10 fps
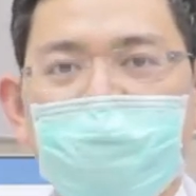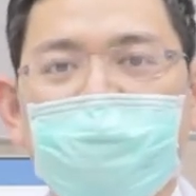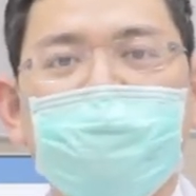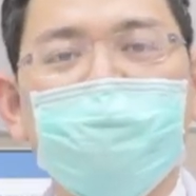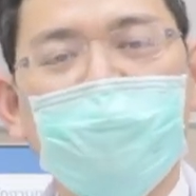
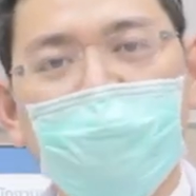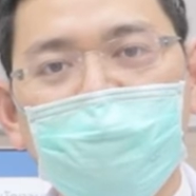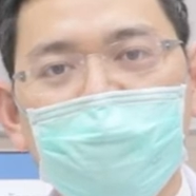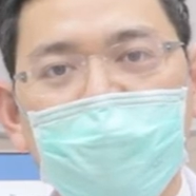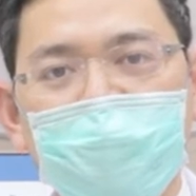The
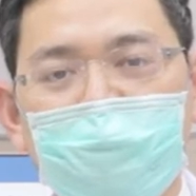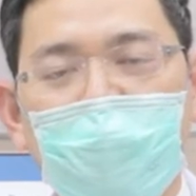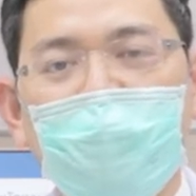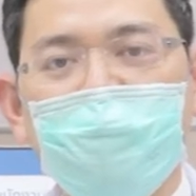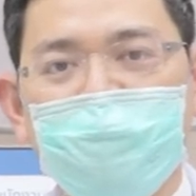symptom is
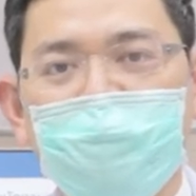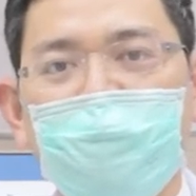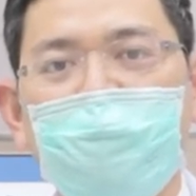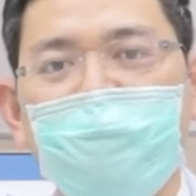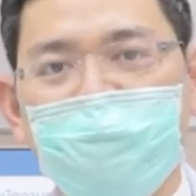on the
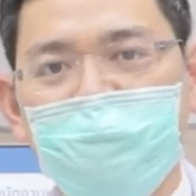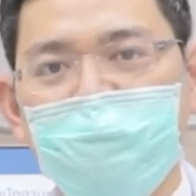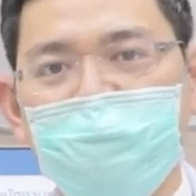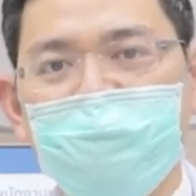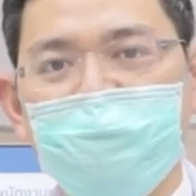severity.